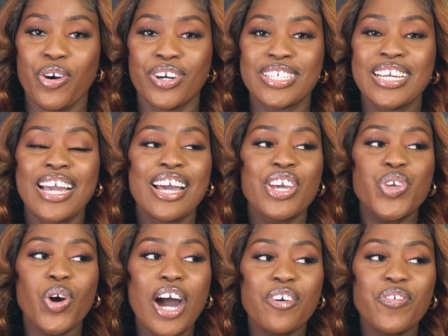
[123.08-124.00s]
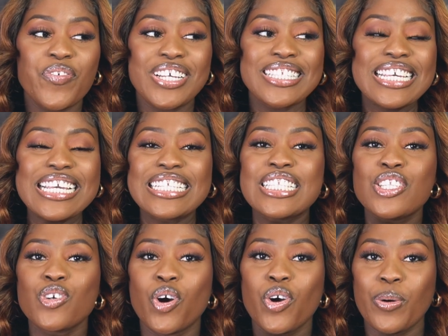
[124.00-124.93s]
on, your outfit is
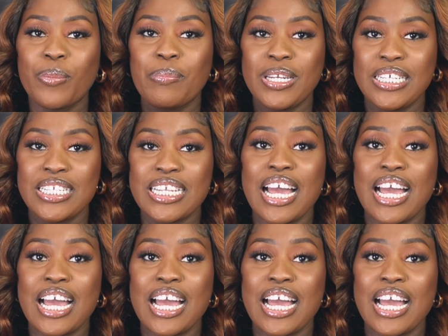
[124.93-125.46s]
not complete